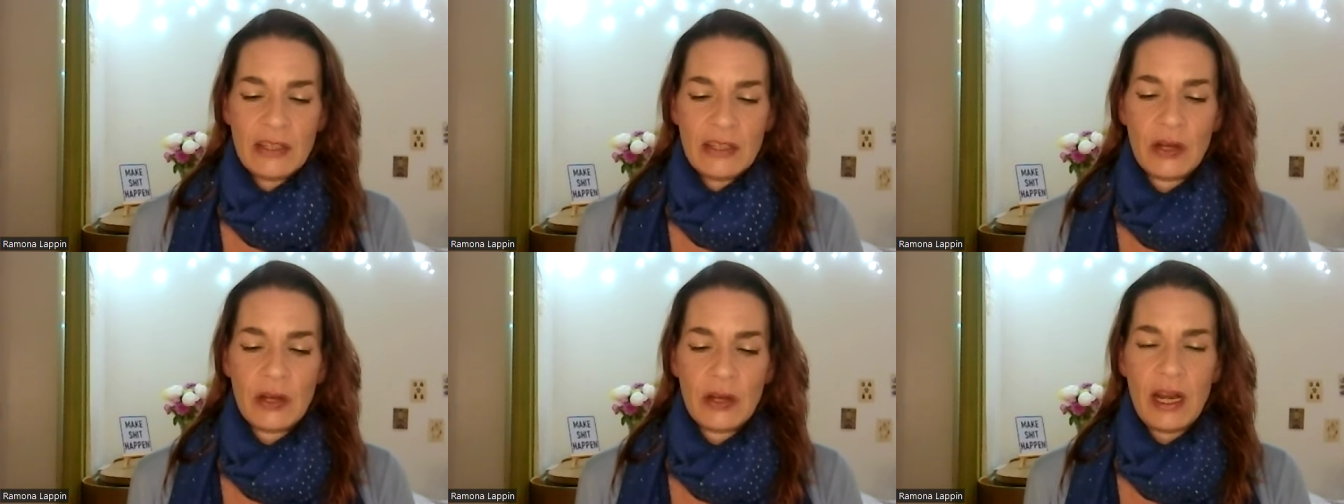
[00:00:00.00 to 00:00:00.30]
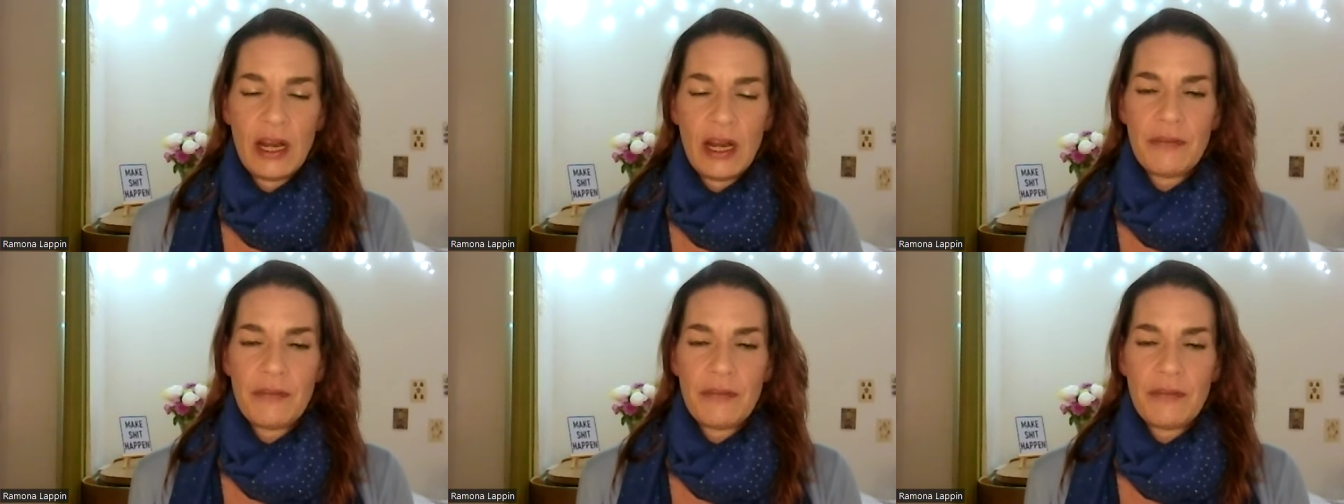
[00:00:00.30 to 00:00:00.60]

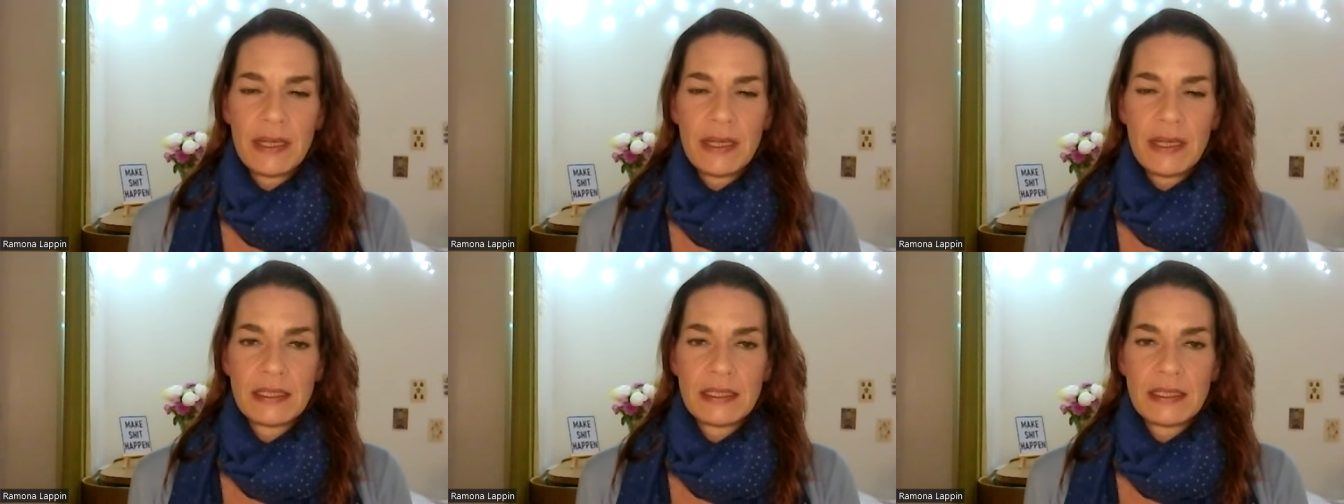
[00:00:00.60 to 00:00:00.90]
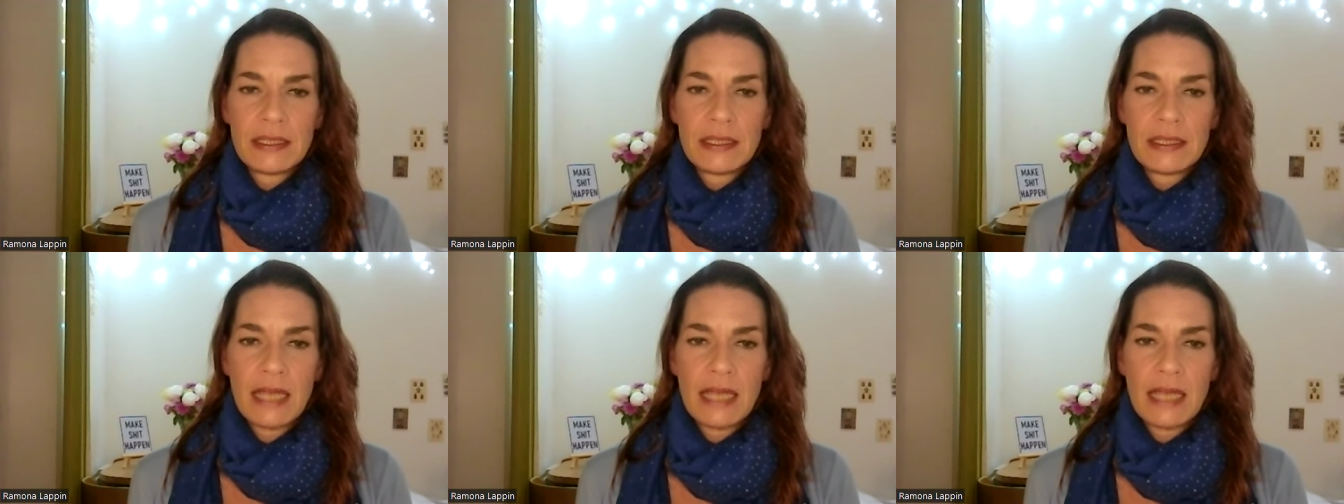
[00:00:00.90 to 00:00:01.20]
Total
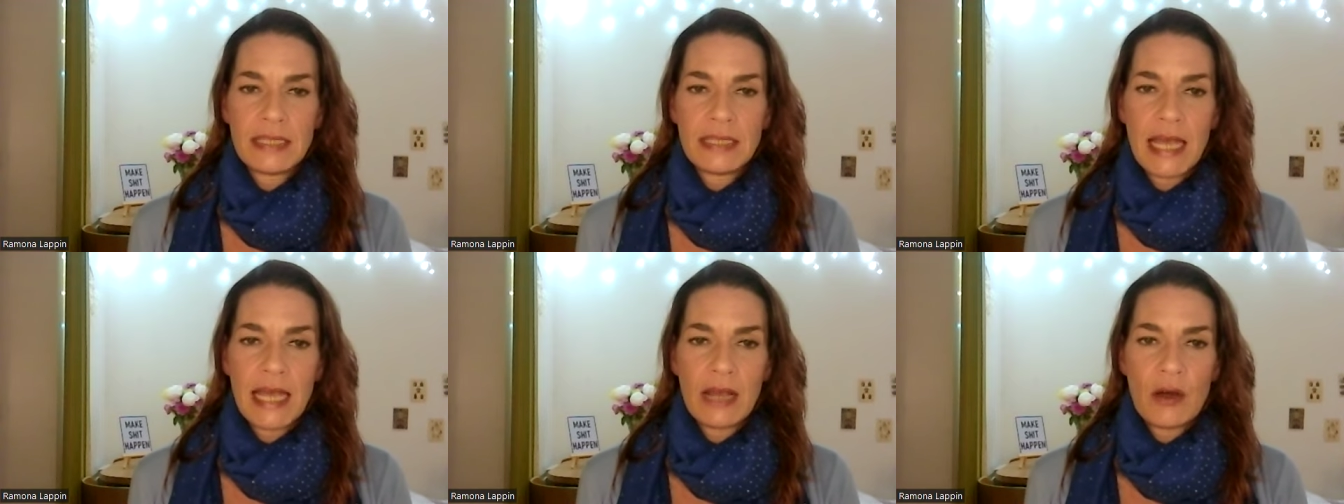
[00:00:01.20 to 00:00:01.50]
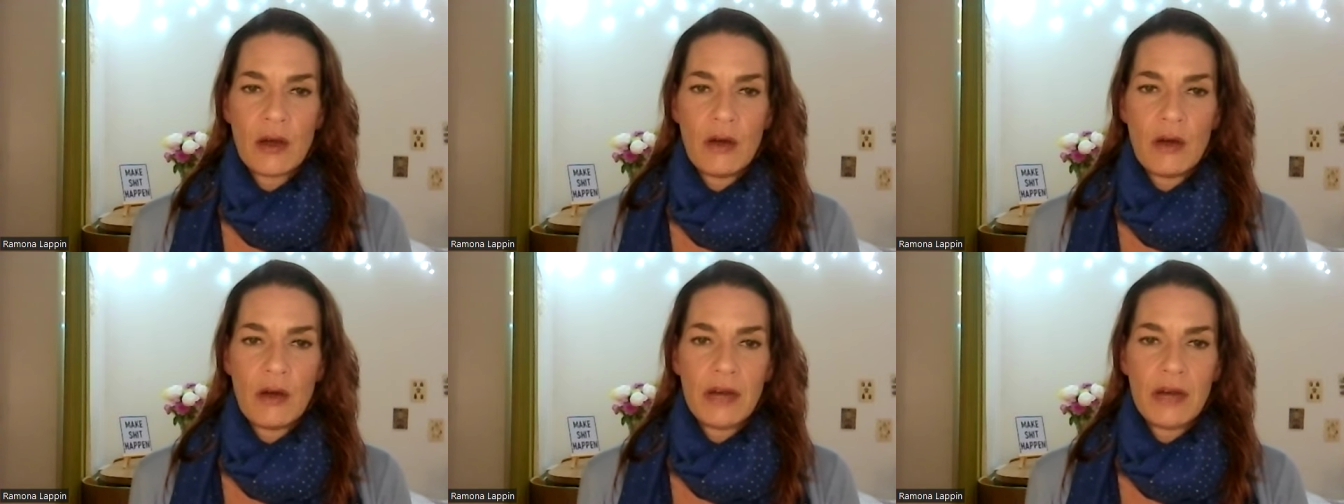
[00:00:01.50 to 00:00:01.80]
loveless. Let it
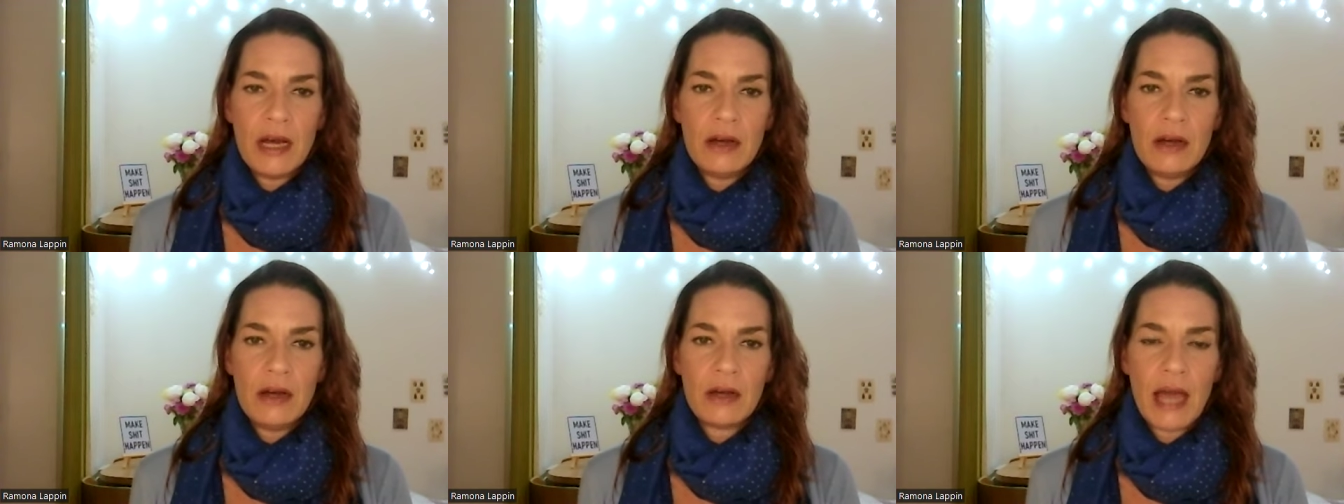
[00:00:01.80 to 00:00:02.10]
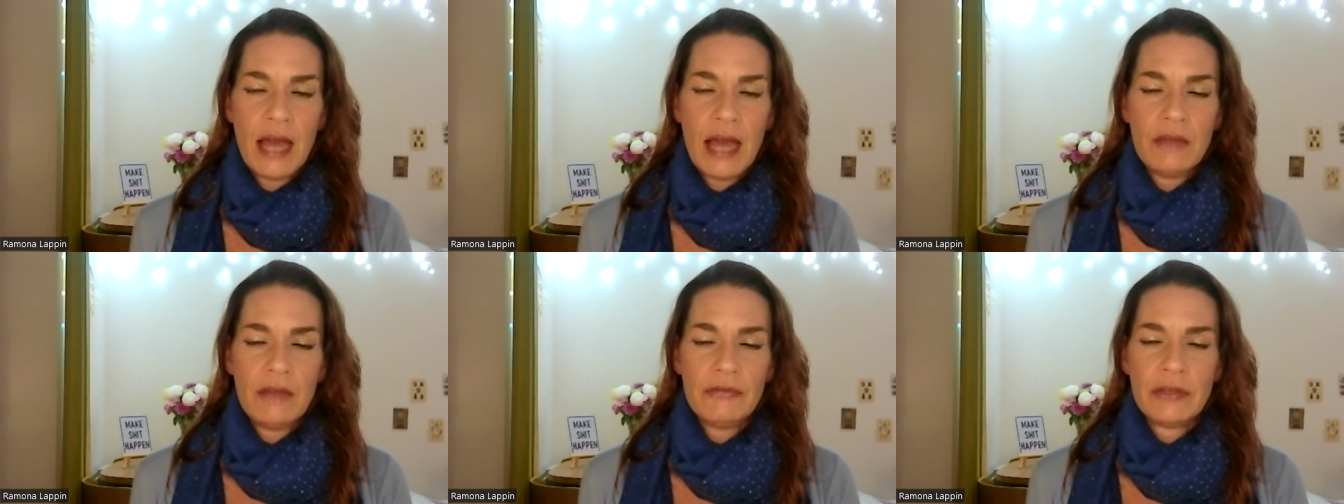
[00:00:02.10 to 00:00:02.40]
take over.
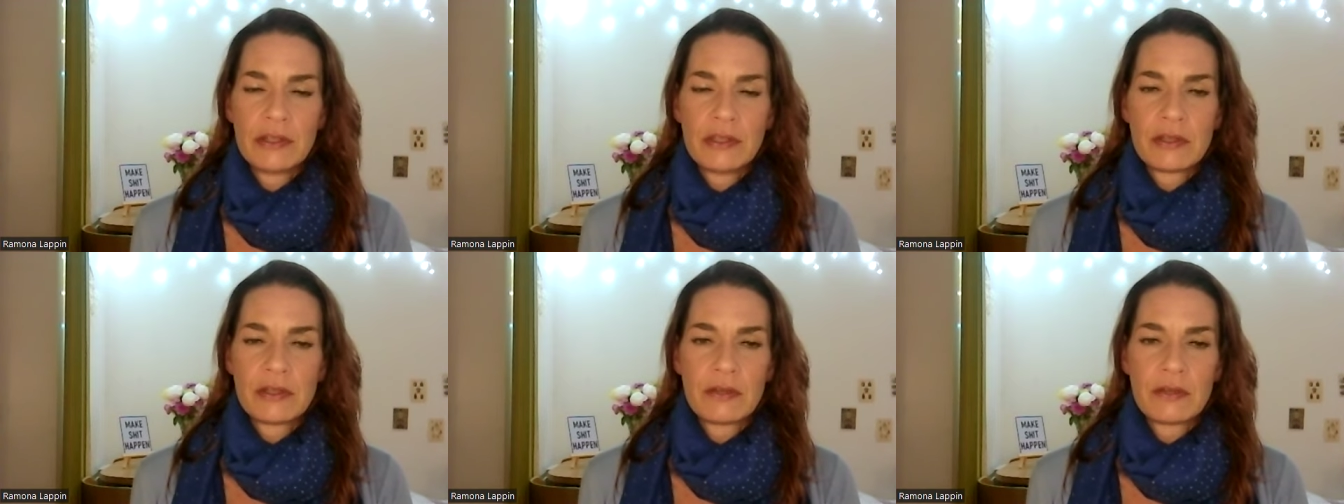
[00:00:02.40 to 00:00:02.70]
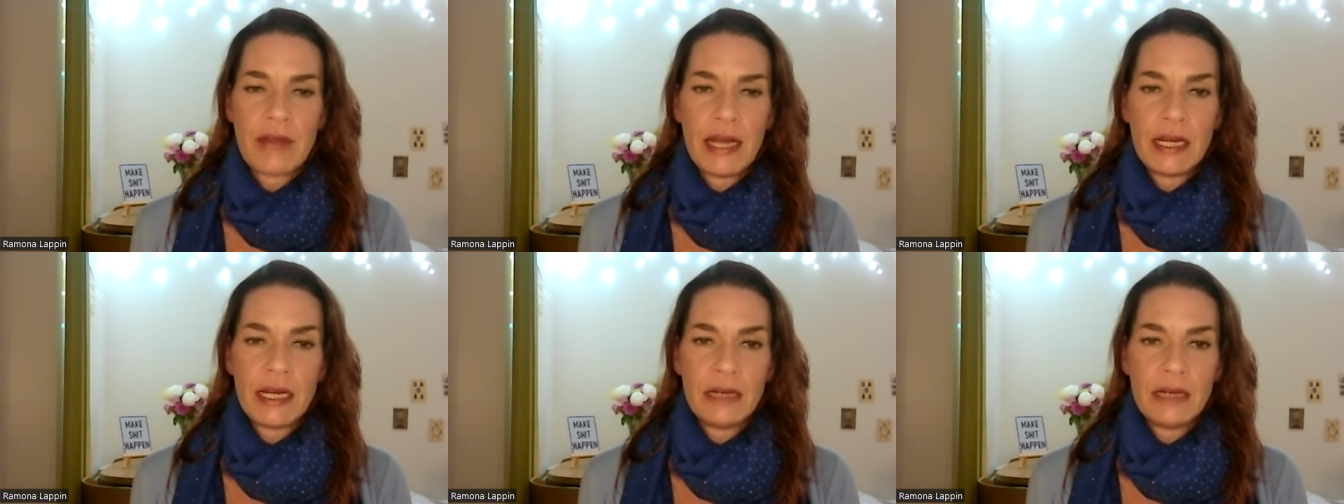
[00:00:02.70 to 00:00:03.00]
Okay, full
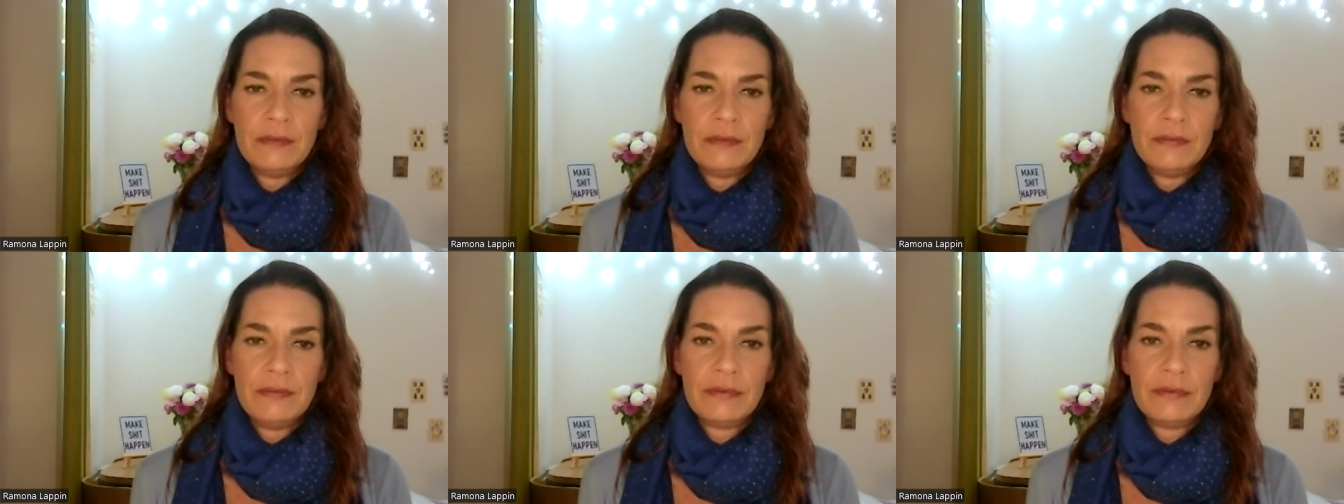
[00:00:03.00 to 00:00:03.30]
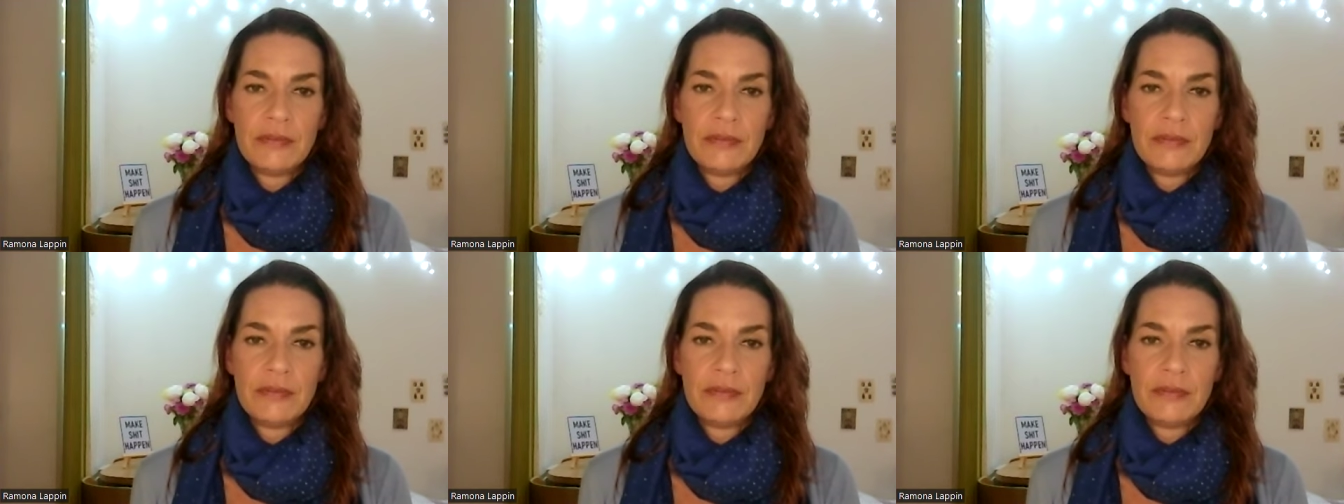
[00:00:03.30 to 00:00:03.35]
surrender.